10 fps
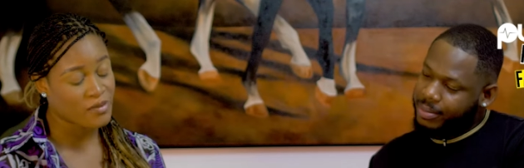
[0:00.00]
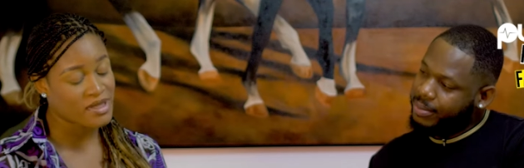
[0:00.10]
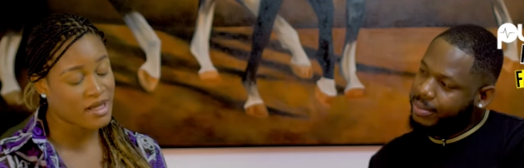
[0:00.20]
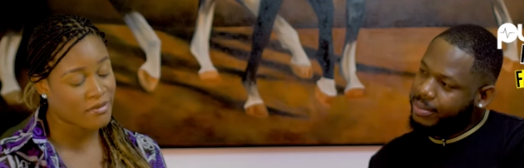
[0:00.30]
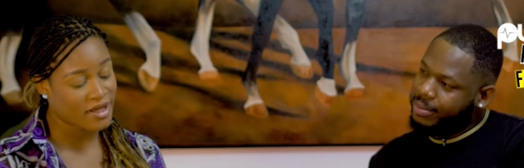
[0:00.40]
Speaker 1: you
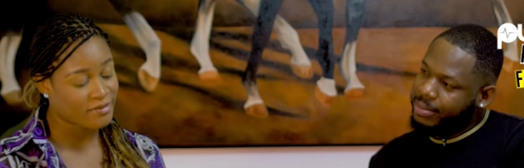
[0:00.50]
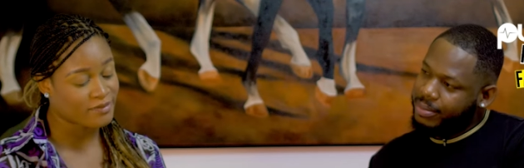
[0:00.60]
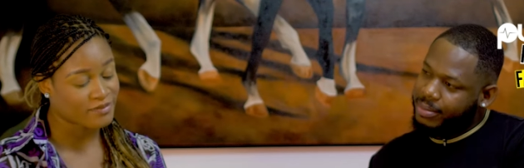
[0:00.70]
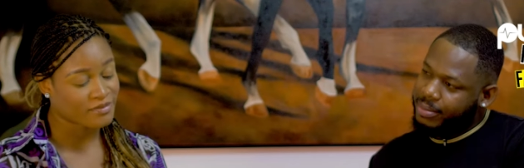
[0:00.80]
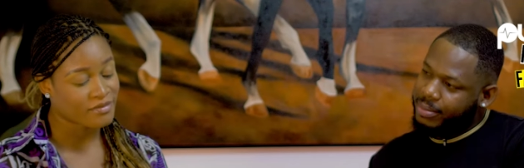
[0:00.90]
upset me.
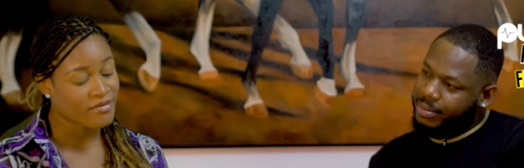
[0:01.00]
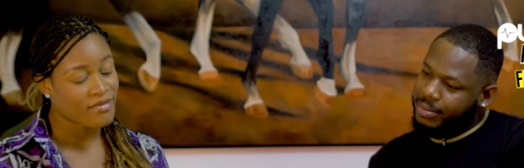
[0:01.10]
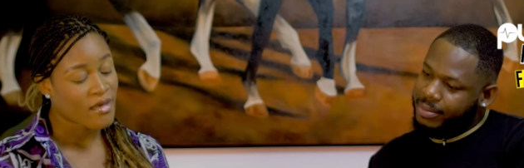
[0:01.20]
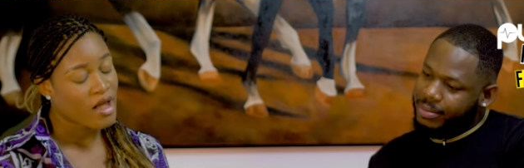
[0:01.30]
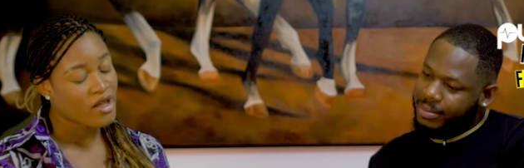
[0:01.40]

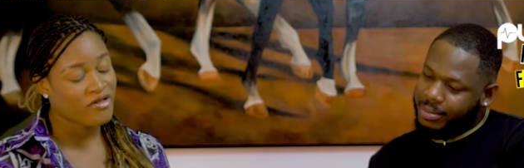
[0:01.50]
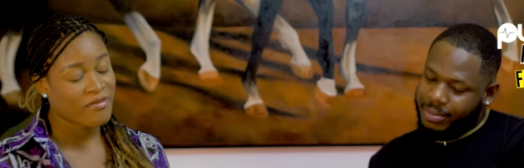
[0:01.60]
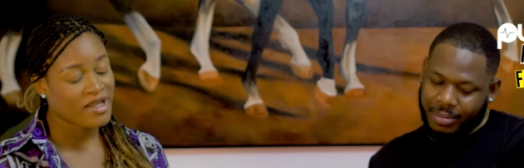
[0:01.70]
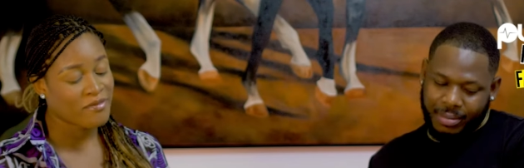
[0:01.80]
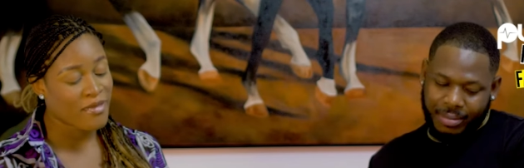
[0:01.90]
You've
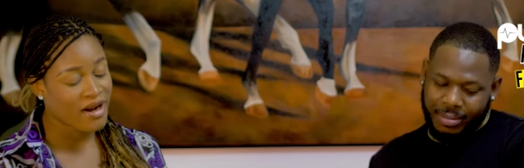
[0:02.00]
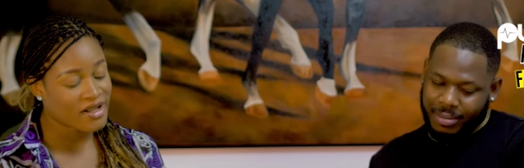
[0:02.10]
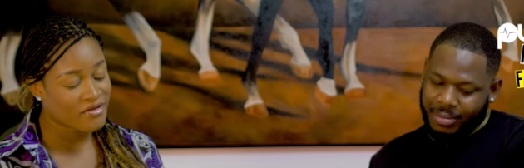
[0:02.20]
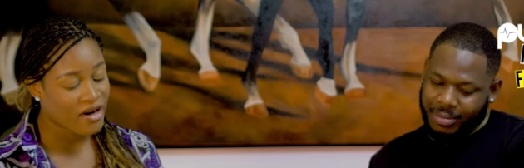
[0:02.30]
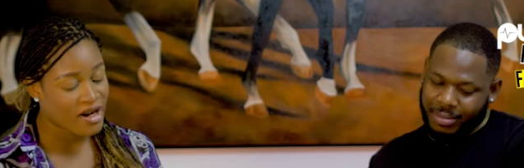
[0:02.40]
made
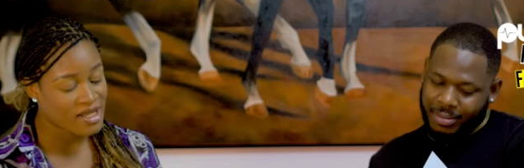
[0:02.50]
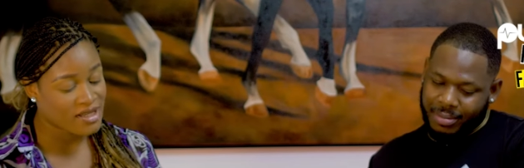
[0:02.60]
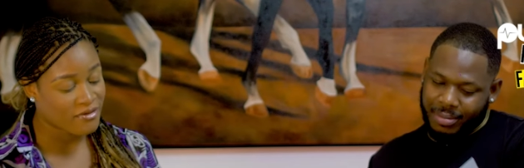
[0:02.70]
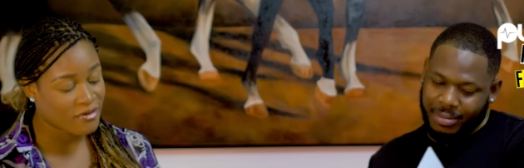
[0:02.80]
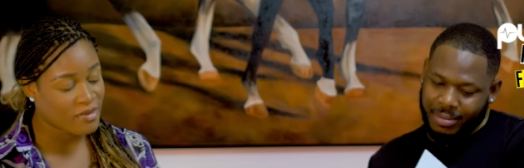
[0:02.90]
marriage very
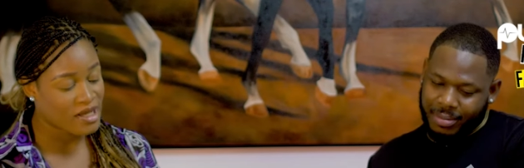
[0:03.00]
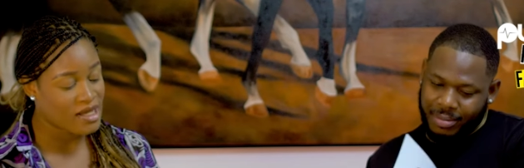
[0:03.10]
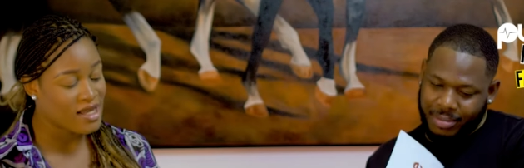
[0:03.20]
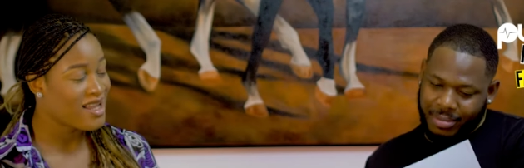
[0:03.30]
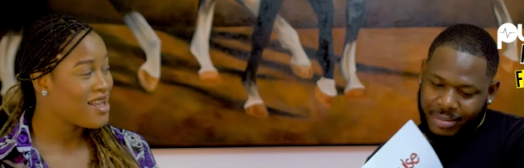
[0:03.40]
easy for
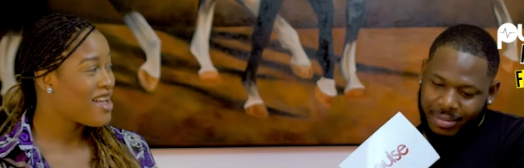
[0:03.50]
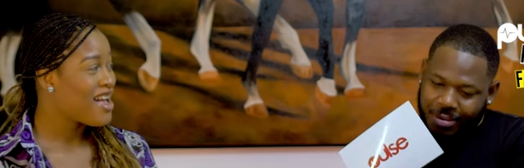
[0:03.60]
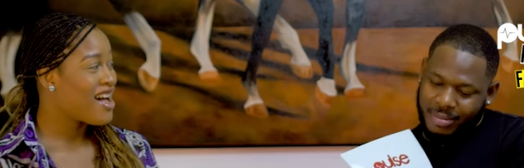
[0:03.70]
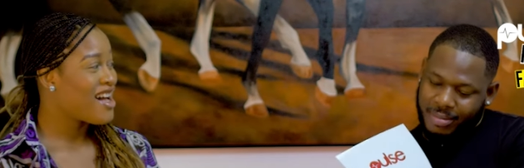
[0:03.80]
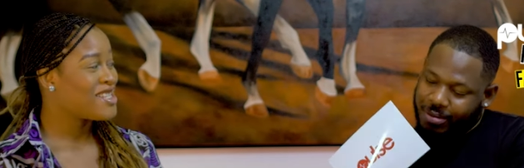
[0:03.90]
me,
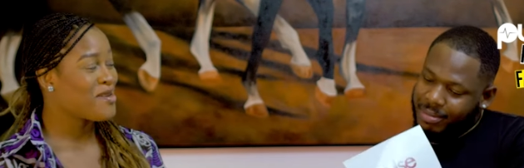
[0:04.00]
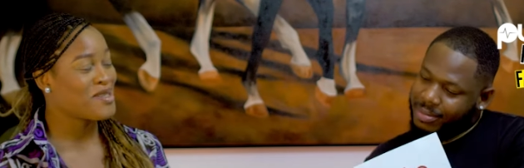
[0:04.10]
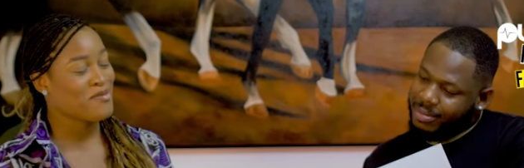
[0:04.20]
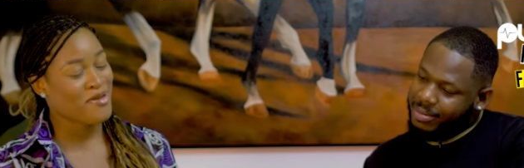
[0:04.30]
accepting